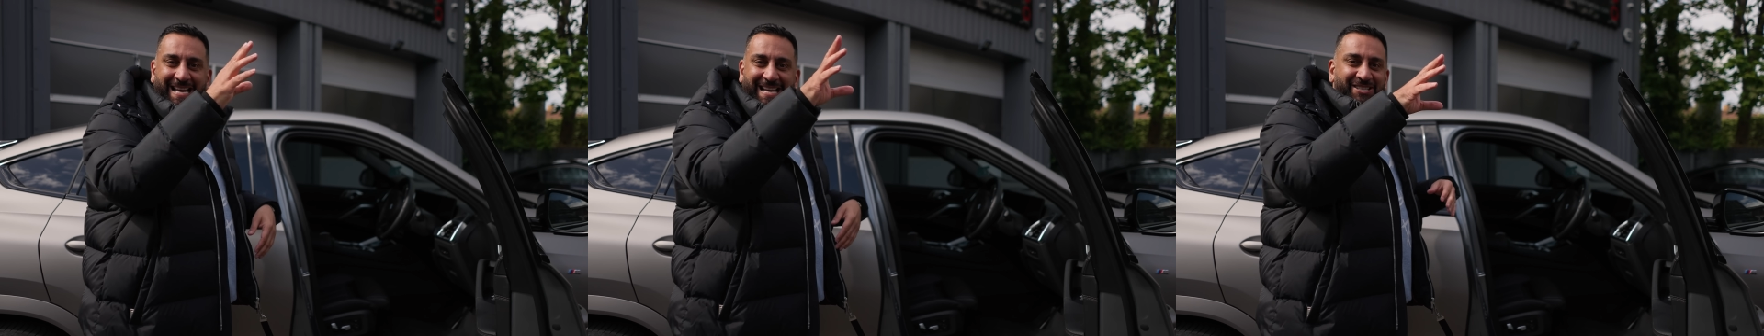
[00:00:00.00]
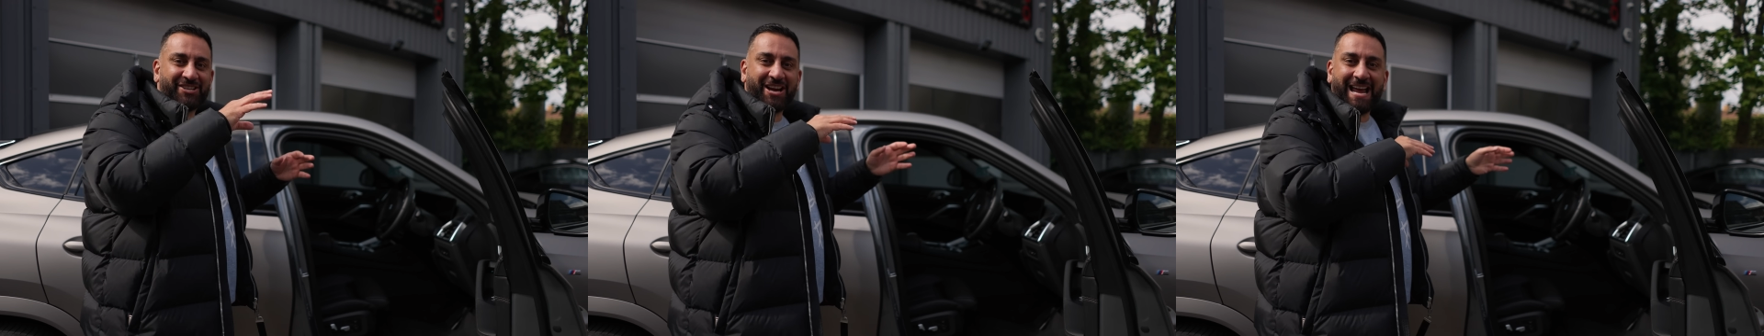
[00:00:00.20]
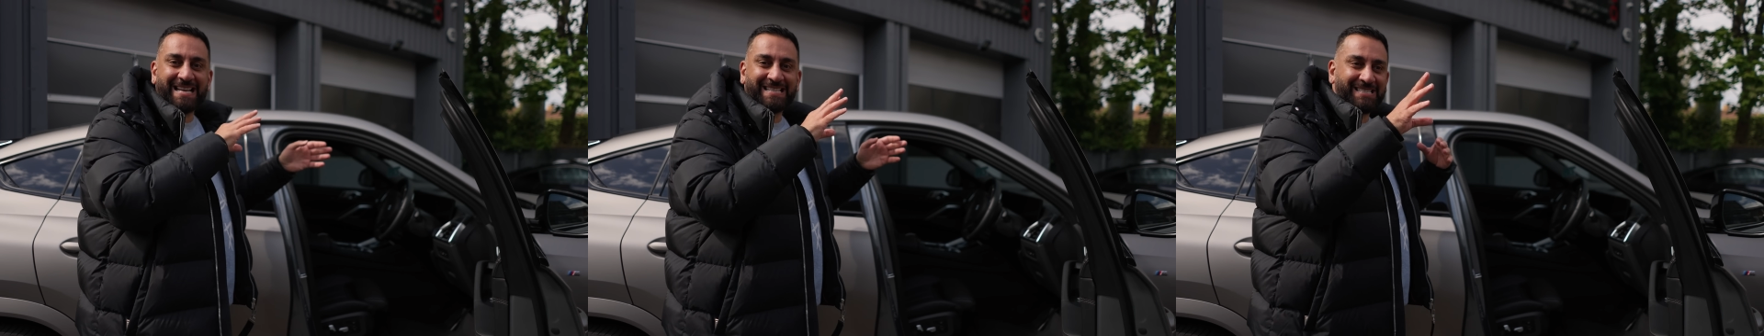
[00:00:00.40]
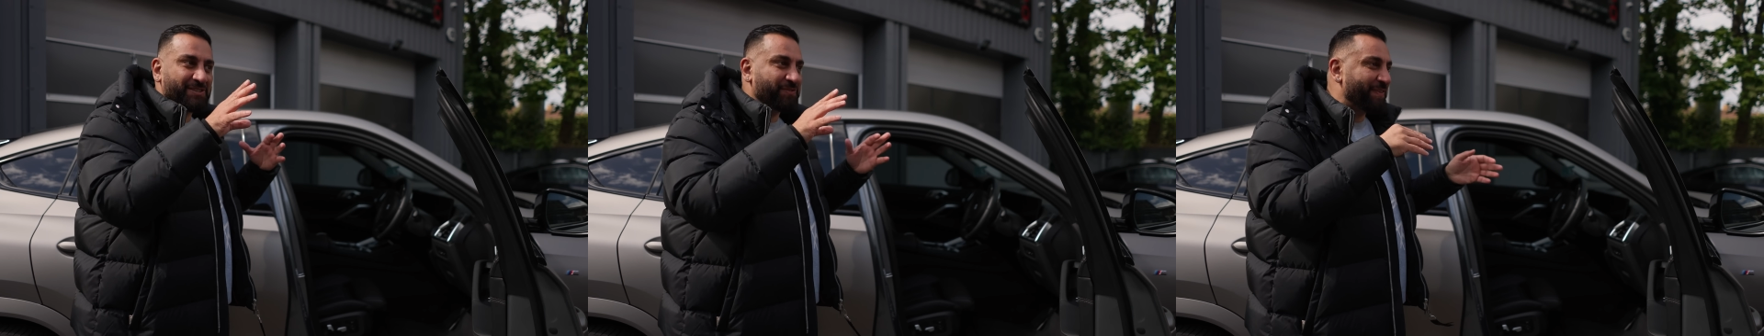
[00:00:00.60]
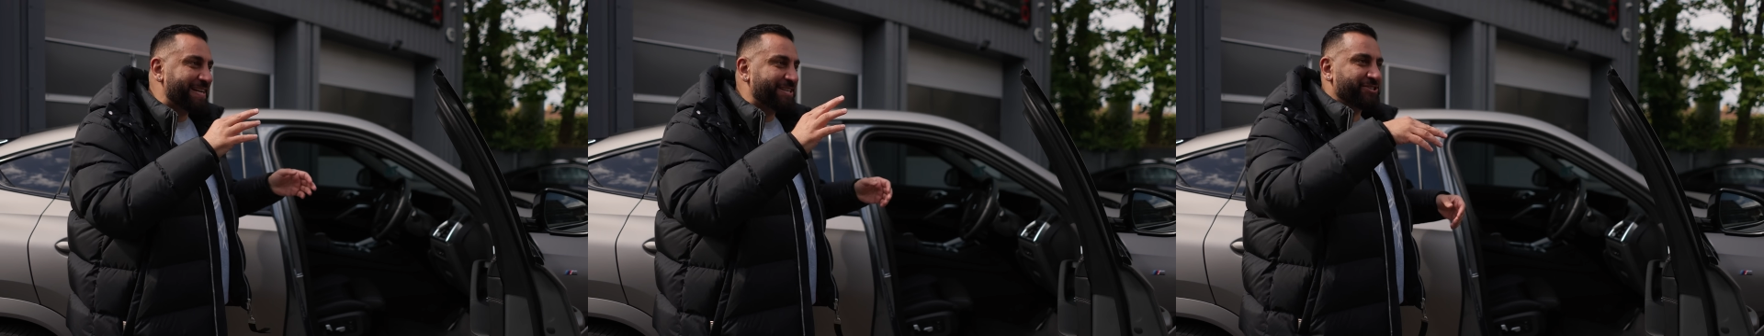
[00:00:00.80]
it changes
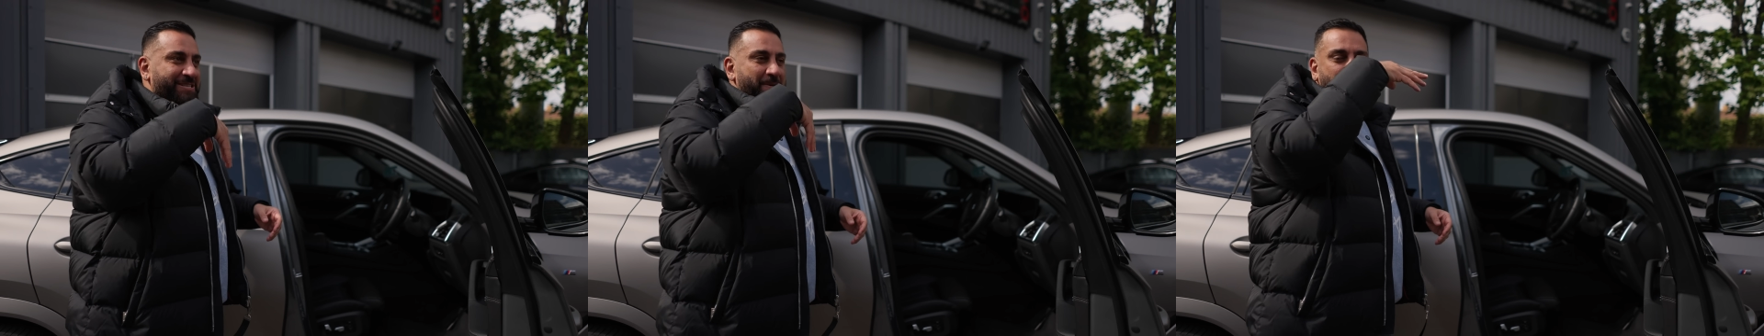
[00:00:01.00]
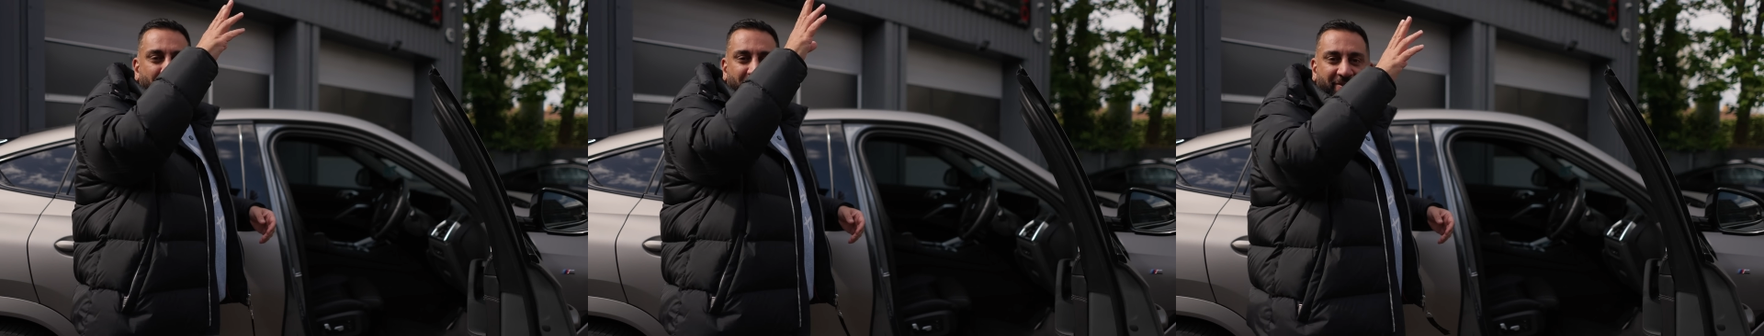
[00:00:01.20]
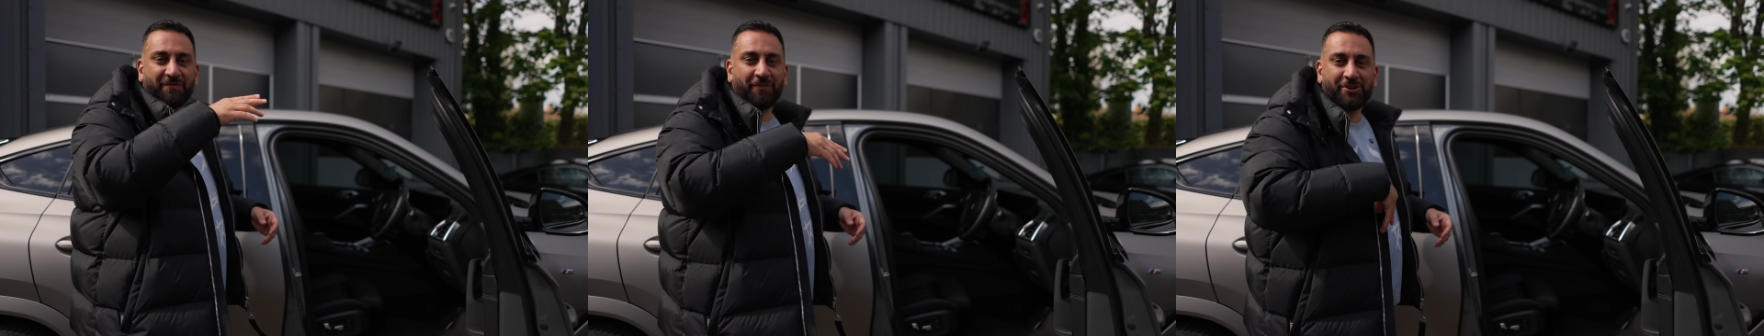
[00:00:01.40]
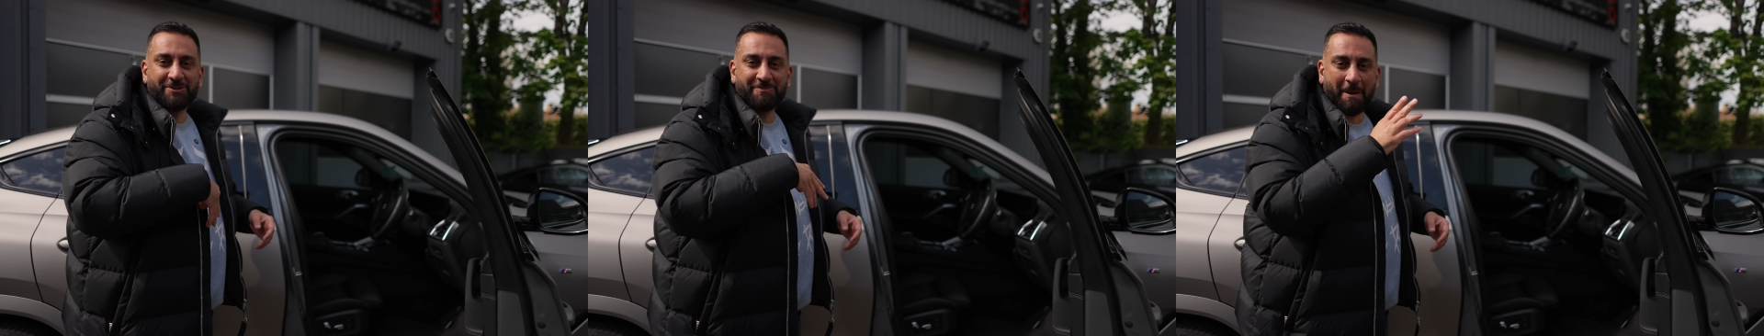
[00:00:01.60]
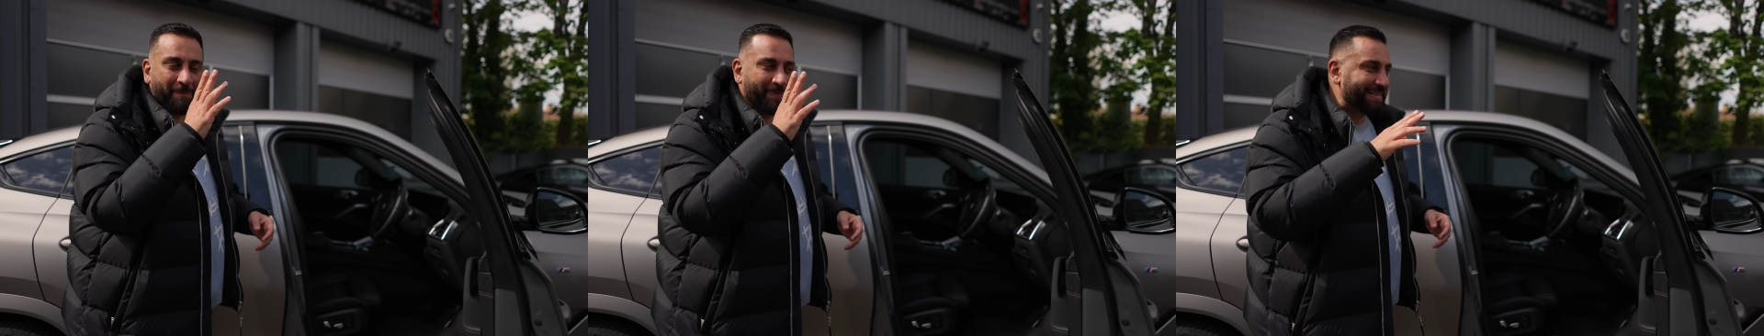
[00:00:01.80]
features, it puts the
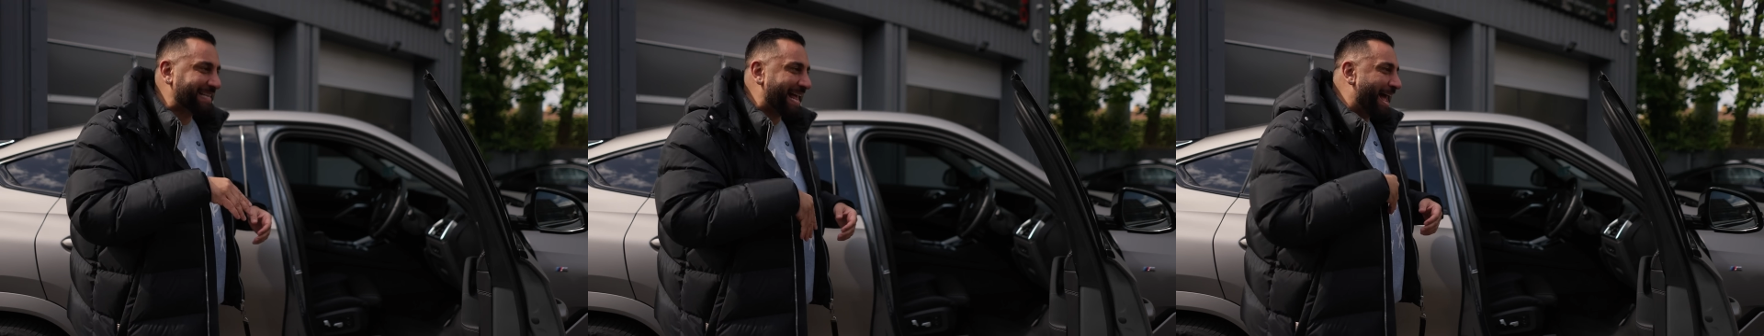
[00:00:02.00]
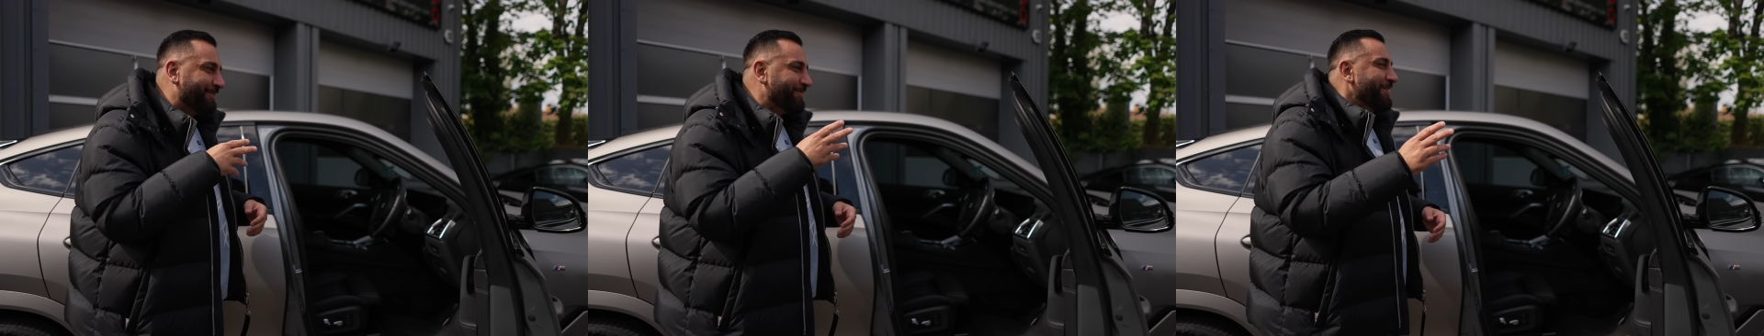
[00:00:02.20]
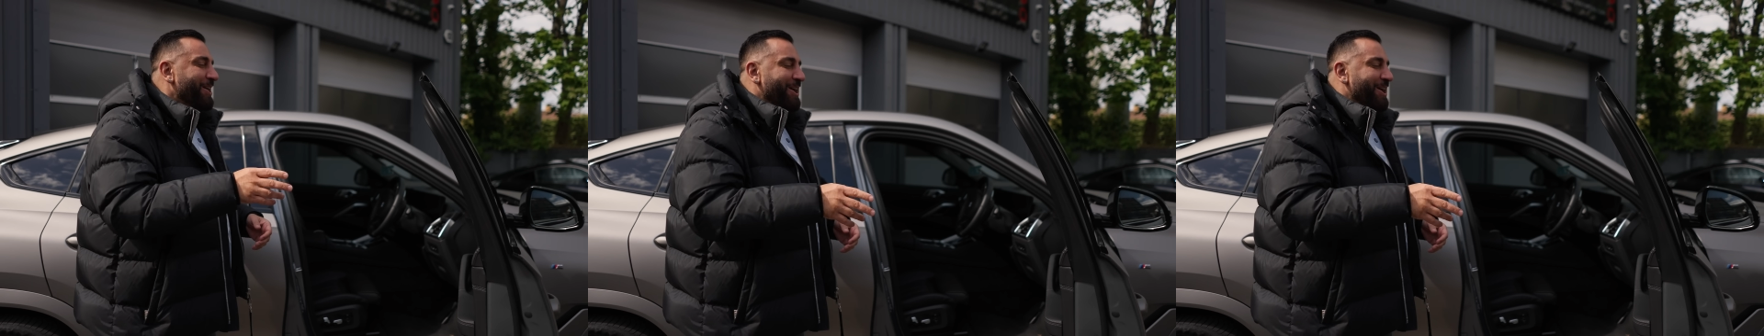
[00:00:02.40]
volume up and down.